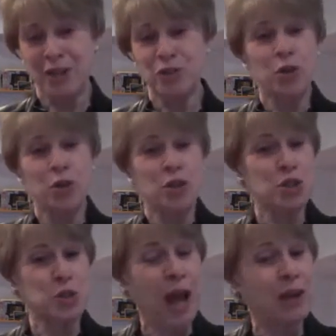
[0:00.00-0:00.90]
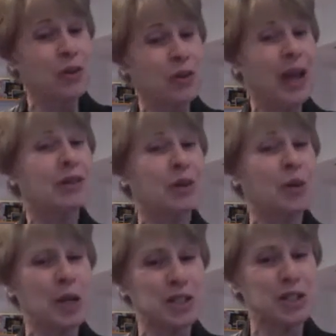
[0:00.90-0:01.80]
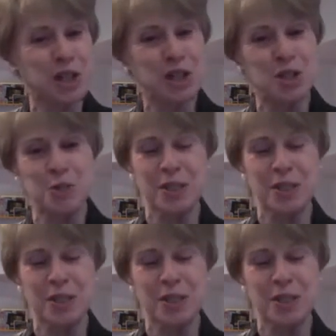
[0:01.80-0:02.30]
notice how you handle questions.